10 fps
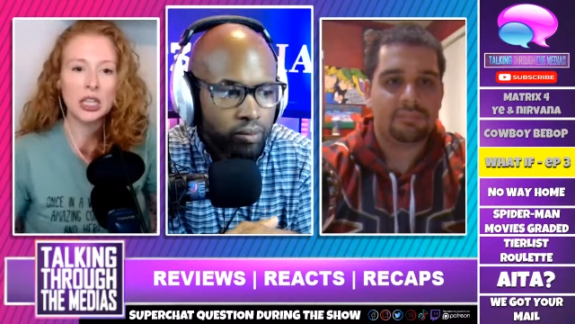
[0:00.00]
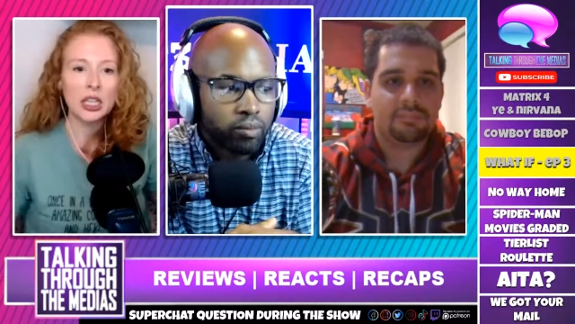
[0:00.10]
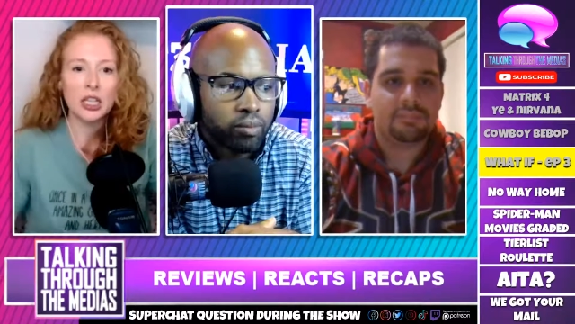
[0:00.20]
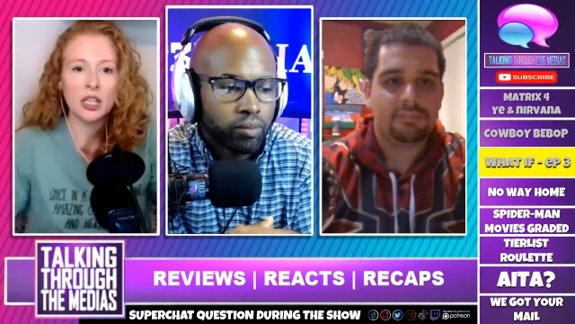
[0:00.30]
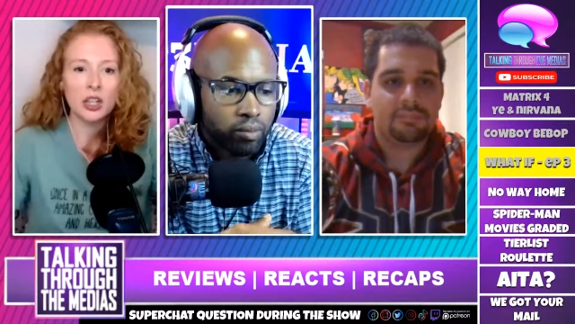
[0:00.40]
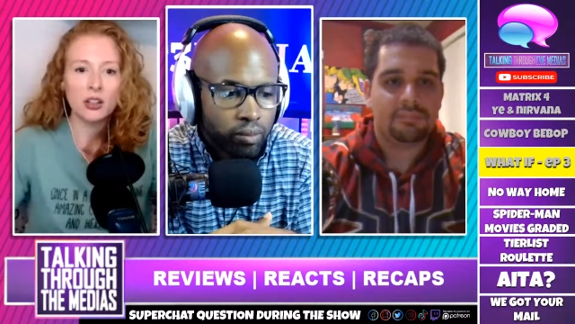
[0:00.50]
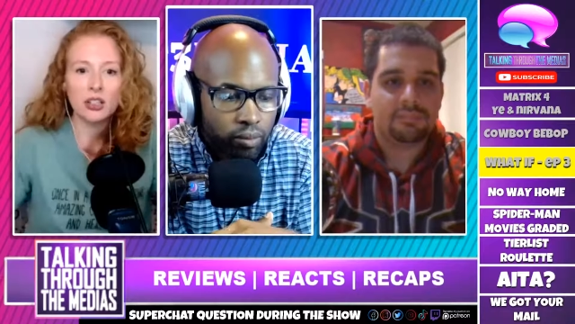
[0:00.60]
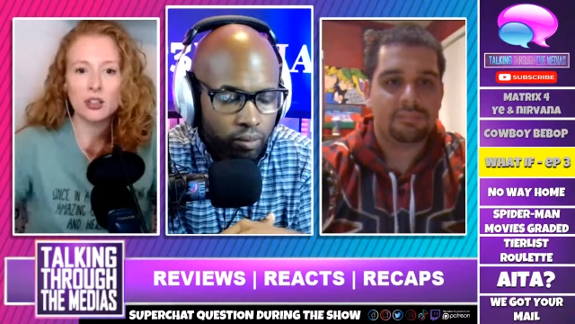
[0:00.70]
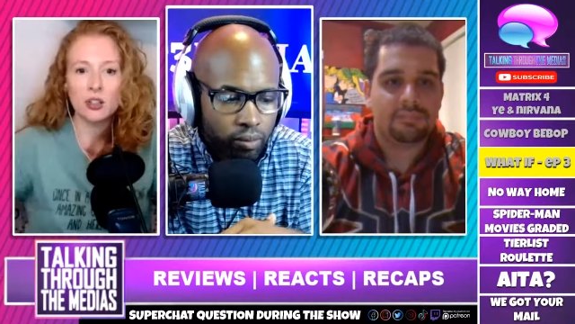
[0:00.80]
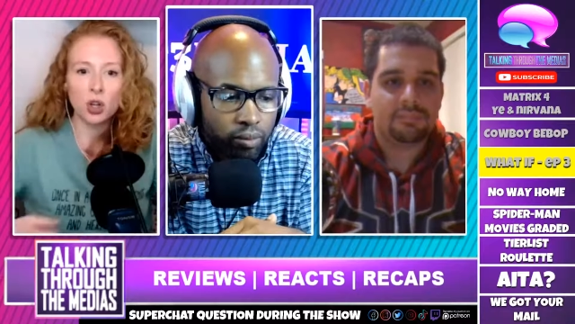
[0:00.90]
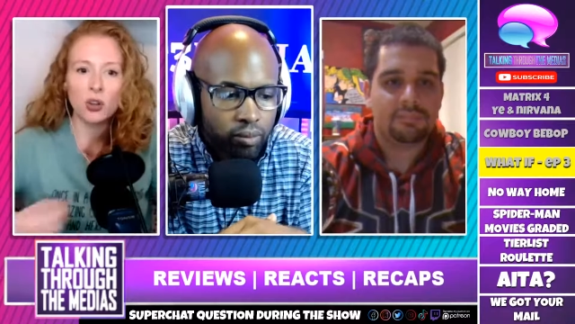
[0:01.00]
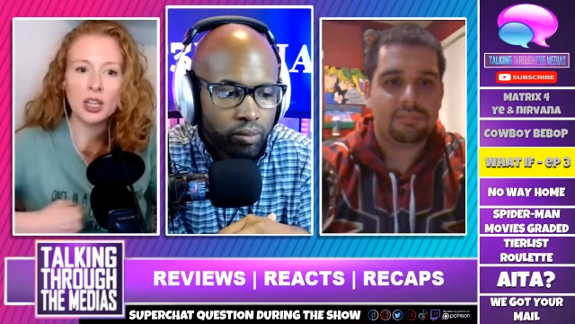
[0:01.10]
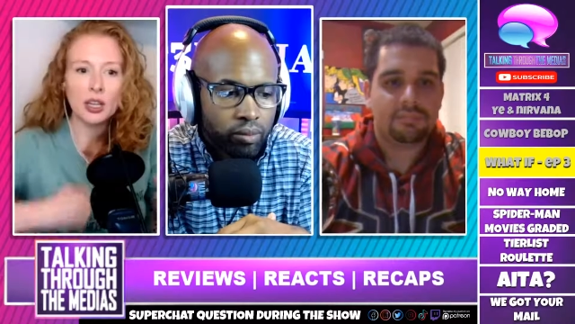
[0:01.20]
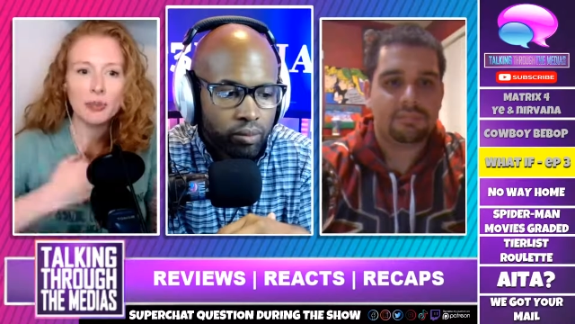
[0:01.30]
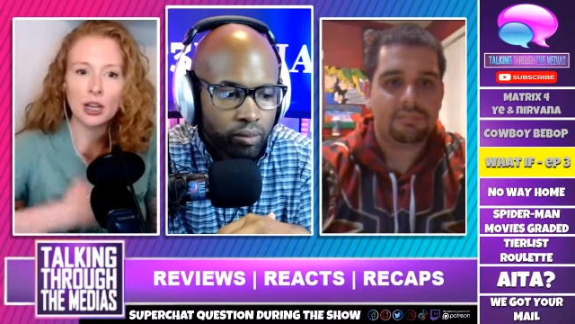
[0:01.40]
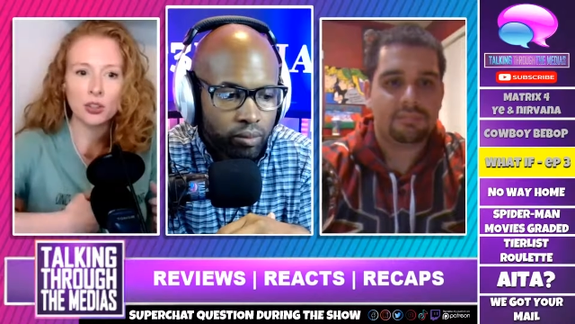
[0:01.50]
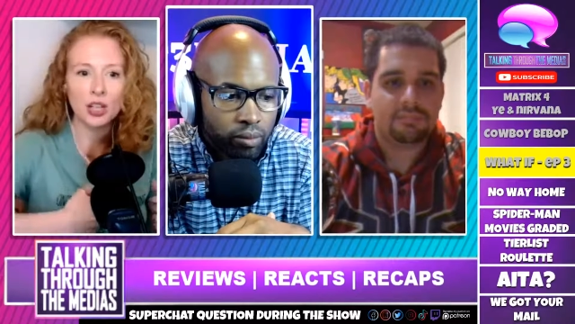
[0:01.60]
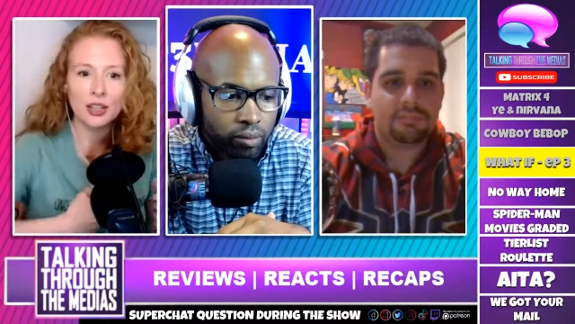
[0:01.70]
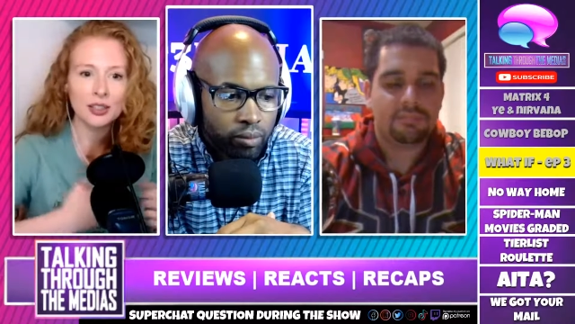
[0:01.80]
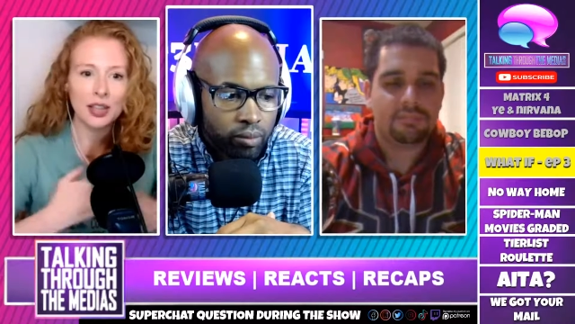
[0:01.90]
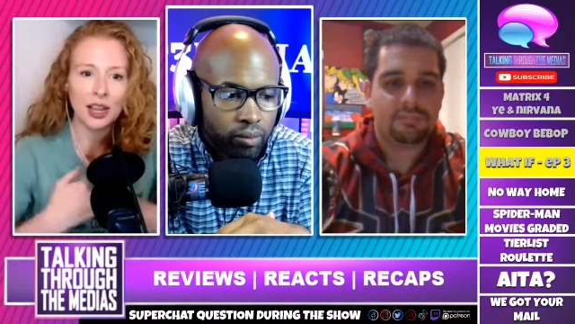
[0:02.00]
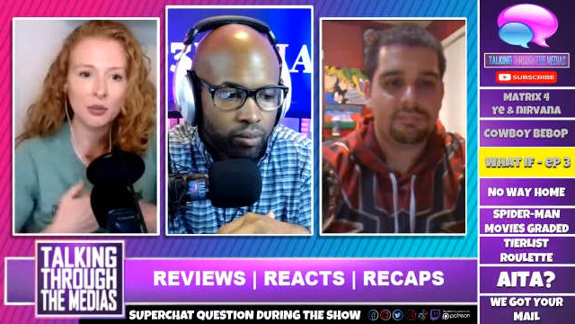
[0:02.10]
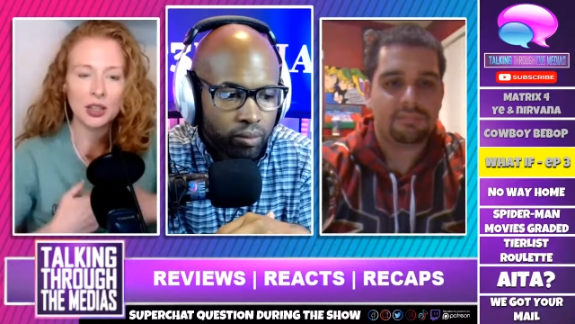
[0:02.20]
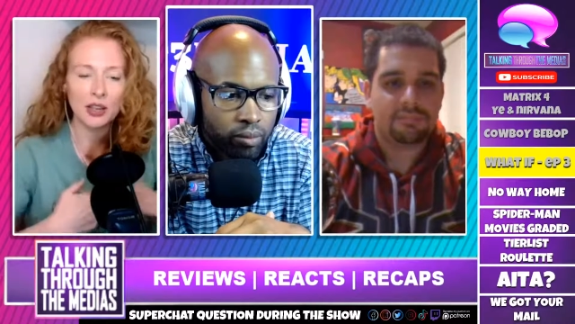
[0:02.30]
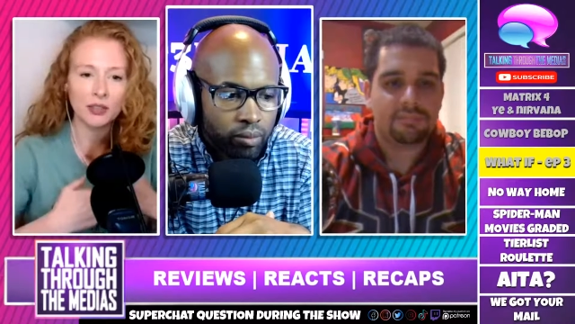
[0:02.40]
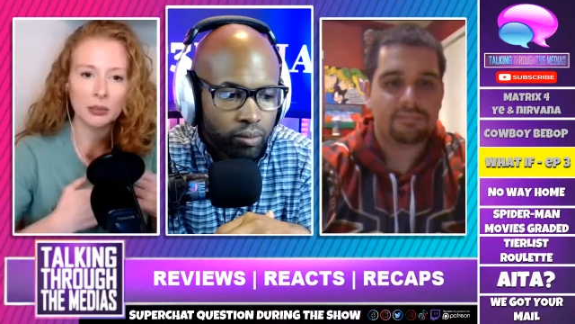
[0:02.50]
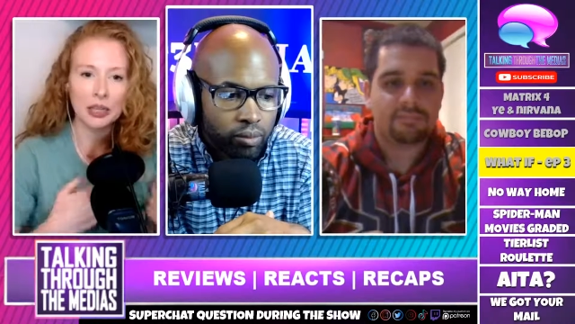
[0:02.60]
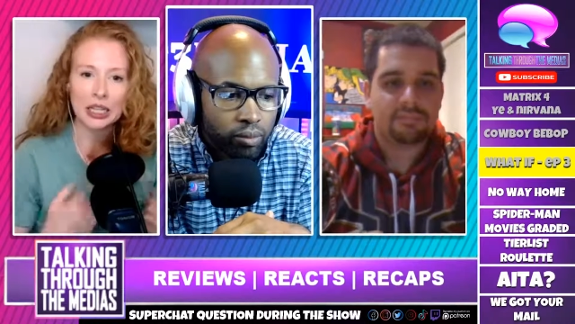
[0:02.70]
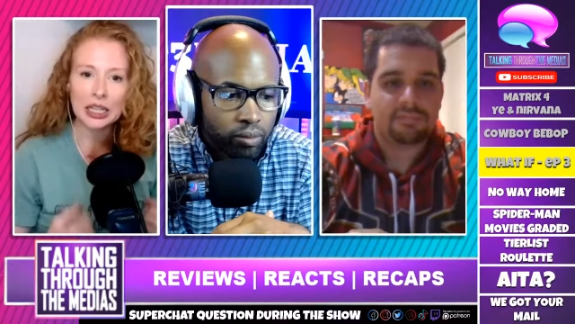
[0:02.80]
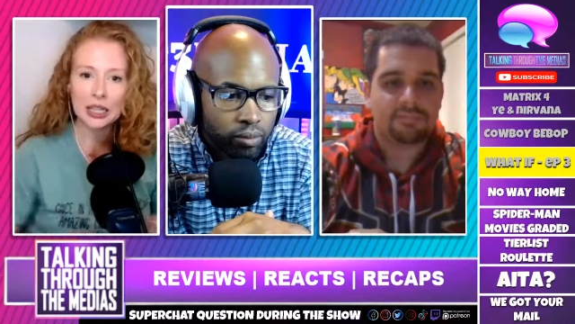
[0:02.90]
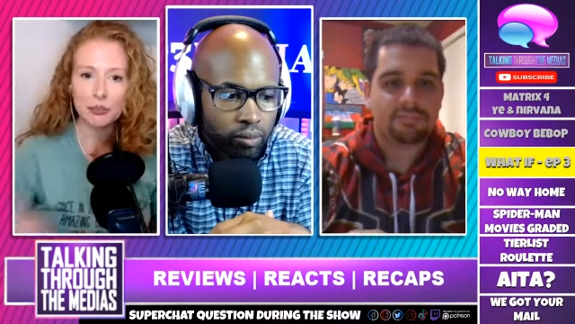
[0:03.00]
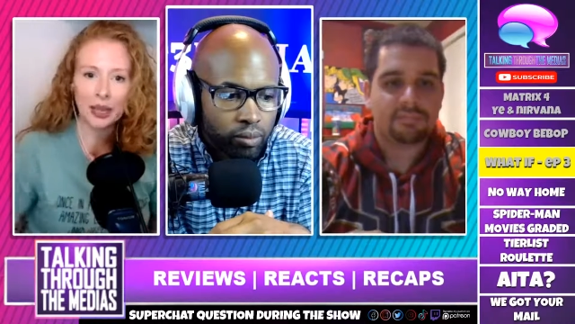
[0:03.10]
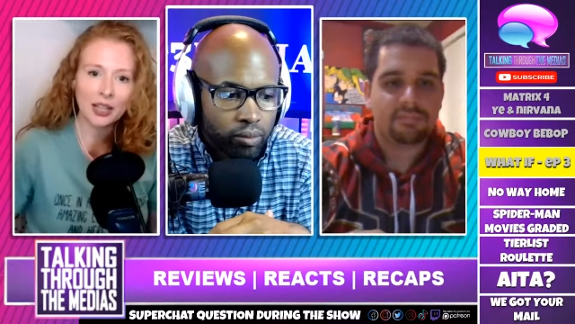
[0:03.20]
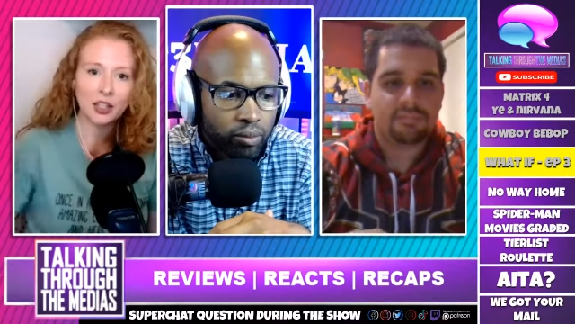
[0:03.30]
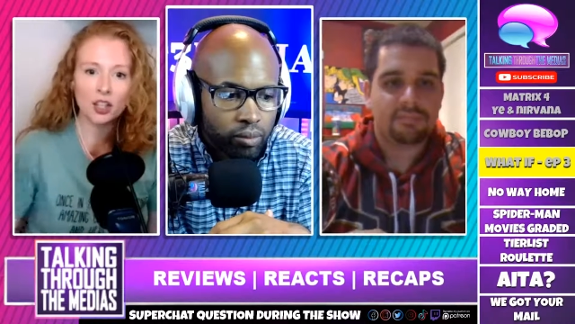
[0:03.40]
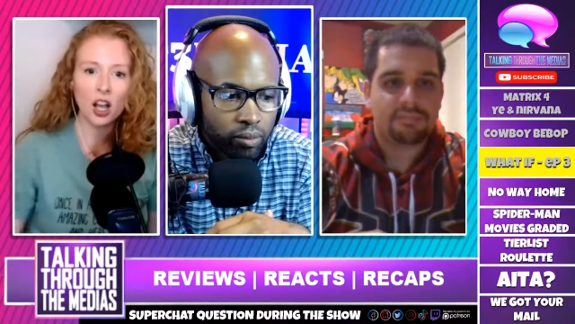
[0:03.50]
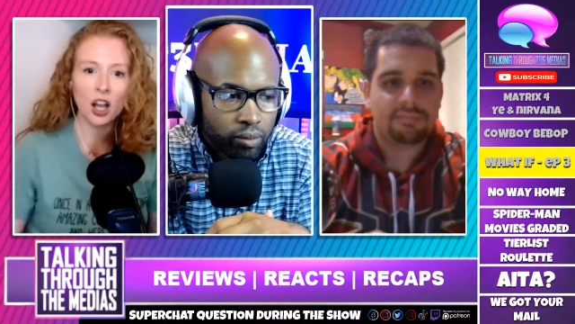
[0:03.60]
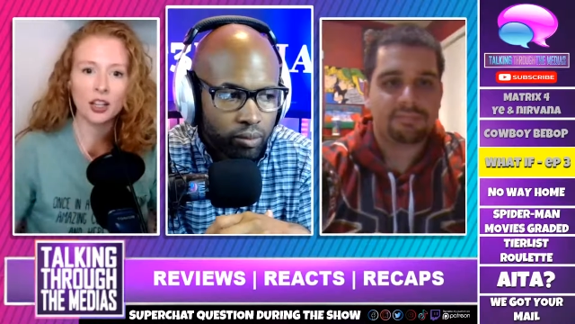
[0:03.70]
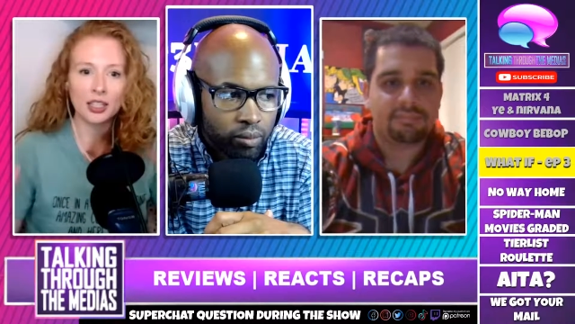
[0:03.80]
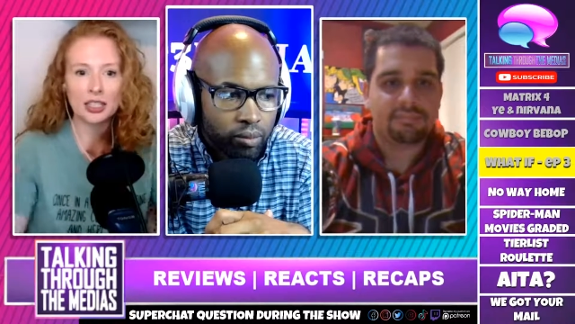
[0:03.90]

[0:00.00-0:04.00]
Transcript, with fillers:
Speaker 1: you know, is joking about genocide with everybody and petting a dog,